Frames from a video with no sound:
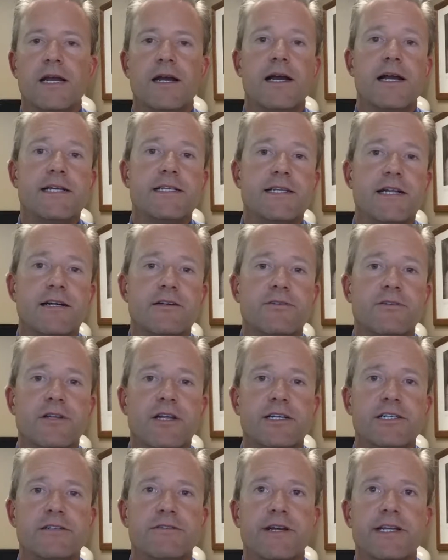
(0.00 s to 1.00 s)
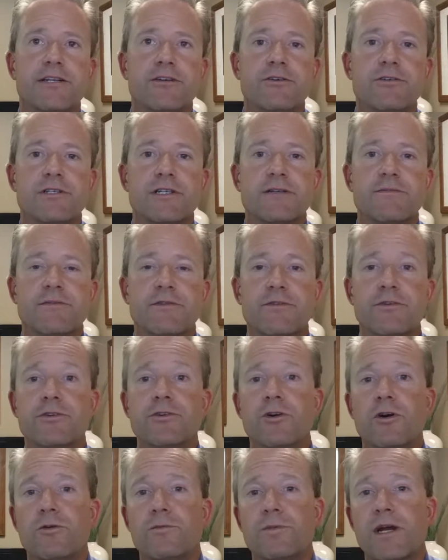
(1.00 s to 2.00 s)
Hi, it's Dr. Elisha Van Deusen with
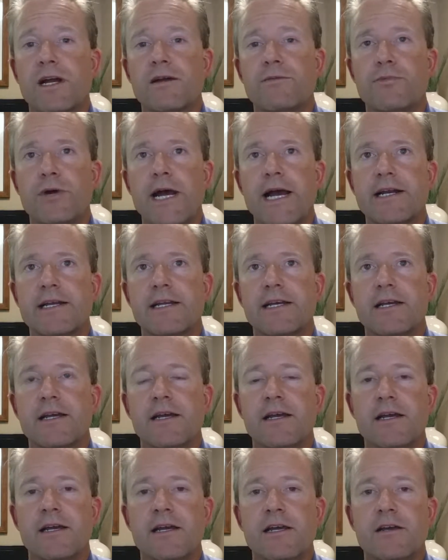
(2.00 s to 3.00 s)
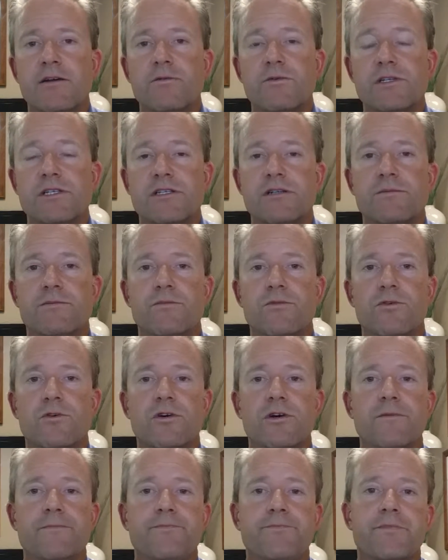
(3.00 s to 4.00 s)
New Hope Chiropractic with some
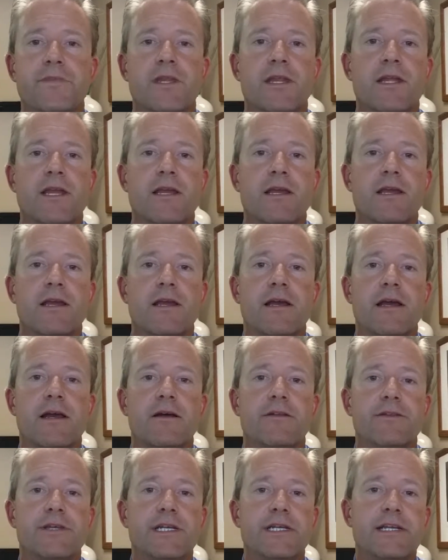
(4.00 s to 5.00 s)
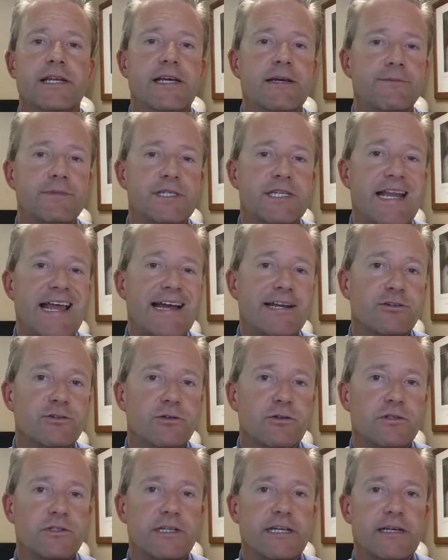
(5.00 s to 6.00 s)
more healthy tips,
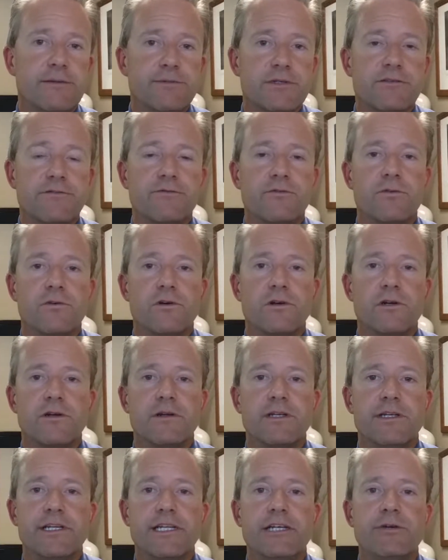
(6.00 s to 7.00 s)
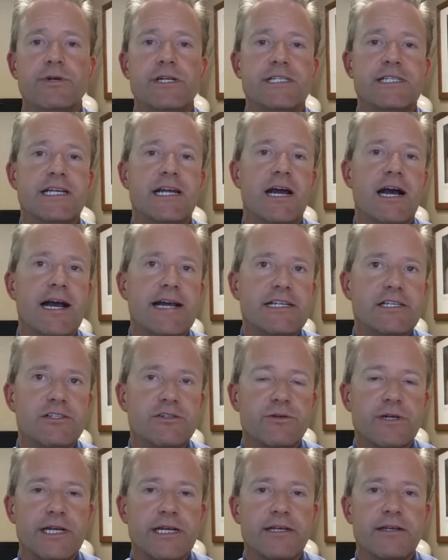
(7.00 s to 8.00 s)
natural tips for decreasing eye
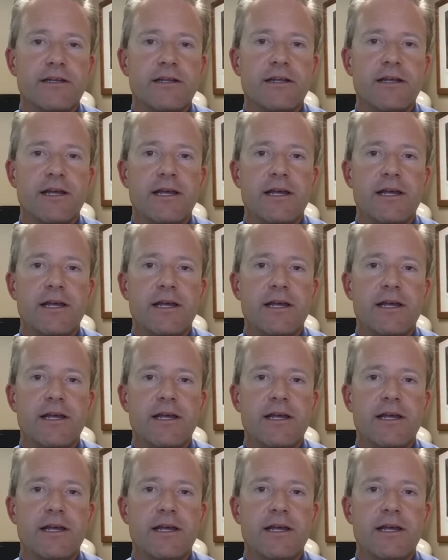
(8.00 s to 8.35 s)
strain